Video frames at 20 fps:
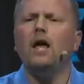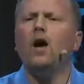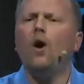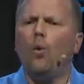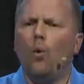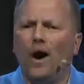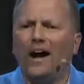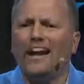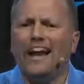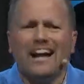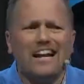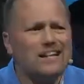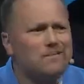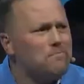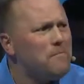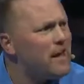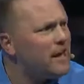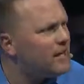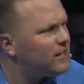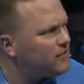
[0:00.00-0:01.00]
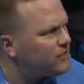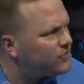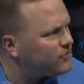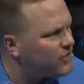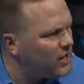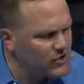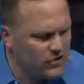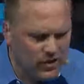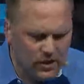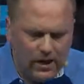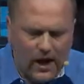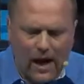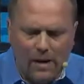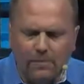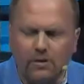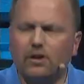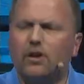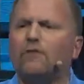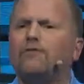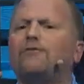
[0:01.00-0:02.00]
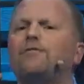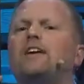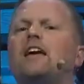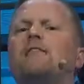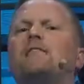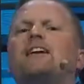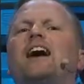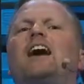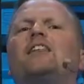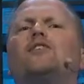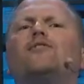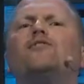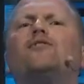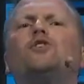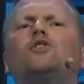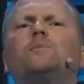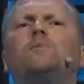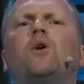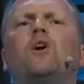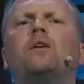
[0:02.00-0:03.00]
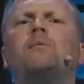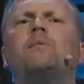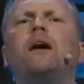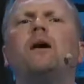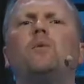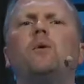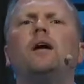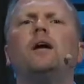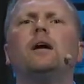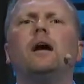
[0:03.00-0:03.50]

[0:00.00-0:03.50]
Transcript: Why not make a decision? I'm going to give God the first part of my week.